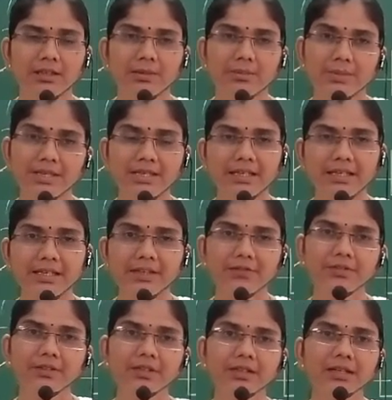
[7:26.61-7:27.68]
means
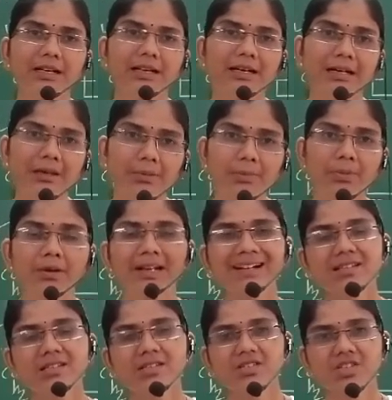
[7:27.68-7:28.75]
if the
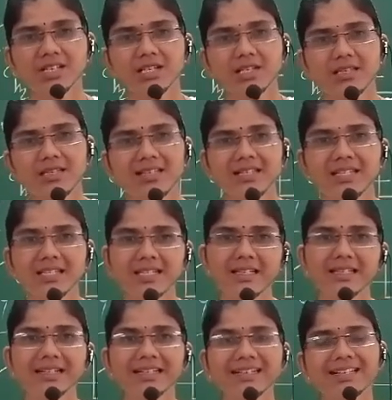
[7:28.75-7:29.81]
applied stress is
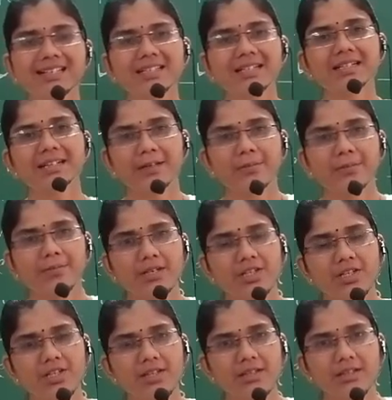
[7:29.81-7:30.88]
the decrease in
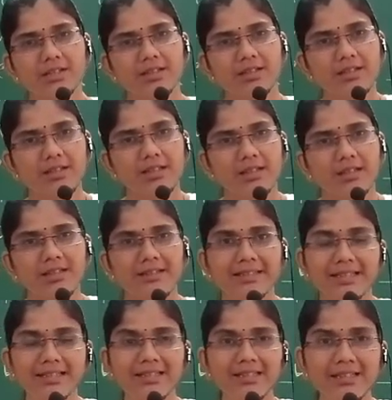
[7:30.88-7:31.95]
temperature,
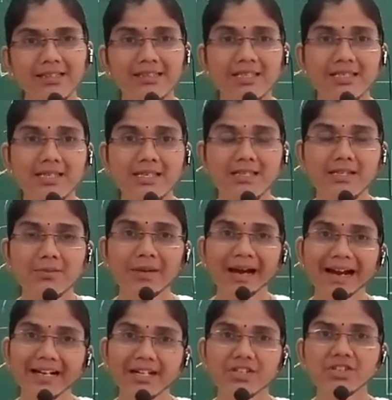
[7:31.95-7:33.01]
then the system
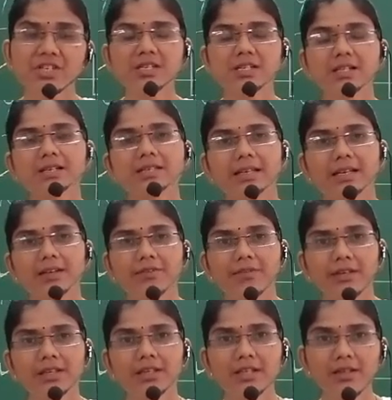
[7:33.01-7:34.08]
adjusts itself
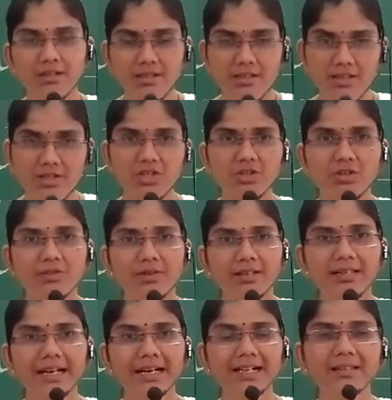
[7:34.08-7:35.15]
in such a
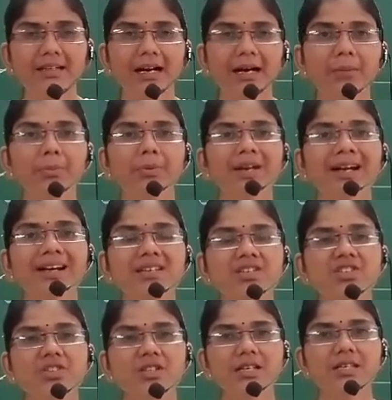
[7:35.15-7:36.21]
way that the applied
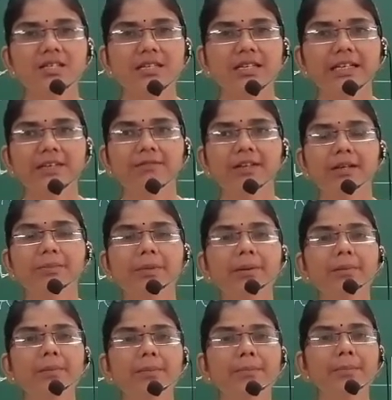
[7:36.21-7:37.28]
stress, it will
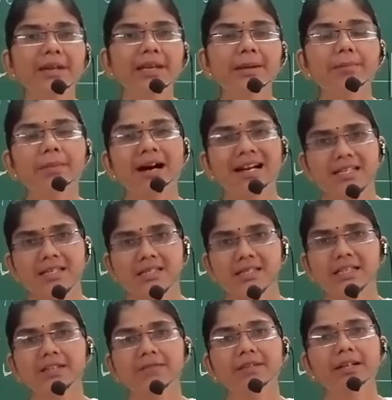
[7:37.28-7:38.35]
be minimized,
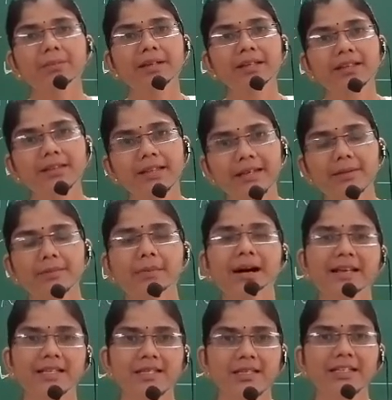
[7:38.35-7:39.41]
it will be
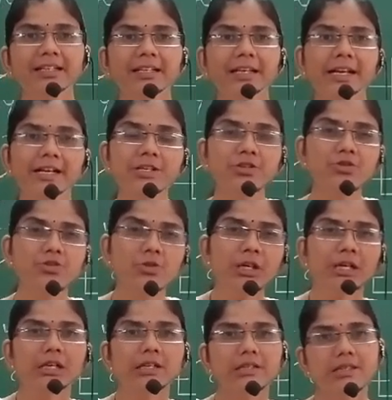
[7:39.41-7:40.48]
nullified, it tends
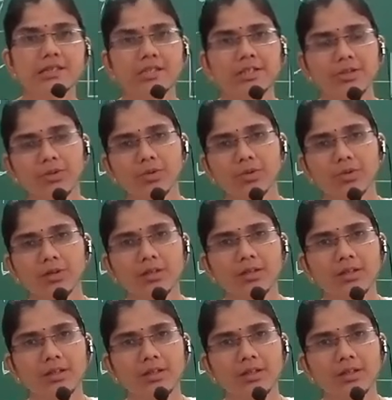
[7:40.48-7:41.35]
to zero.